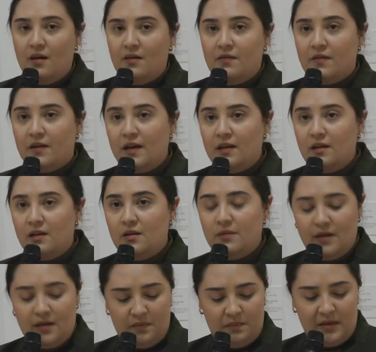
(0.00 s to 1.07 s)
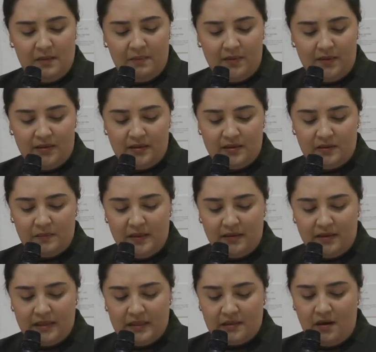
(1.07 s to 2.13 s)
For Inuit, people and
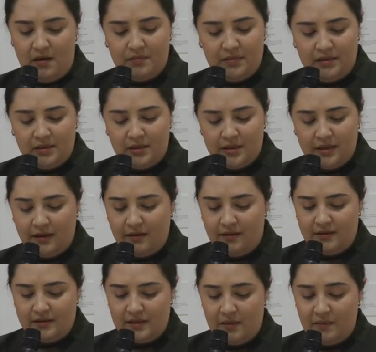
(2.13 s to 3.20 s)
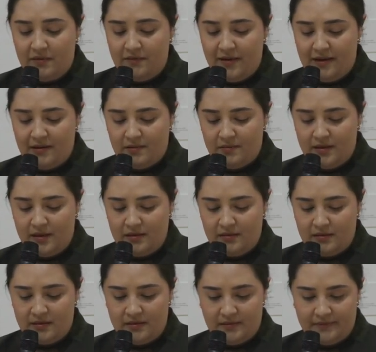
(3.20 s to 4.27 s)
spirits commonly share the same
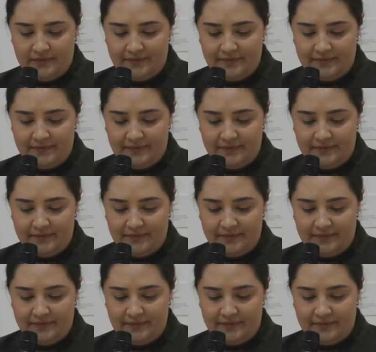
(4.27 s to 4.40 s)
environment.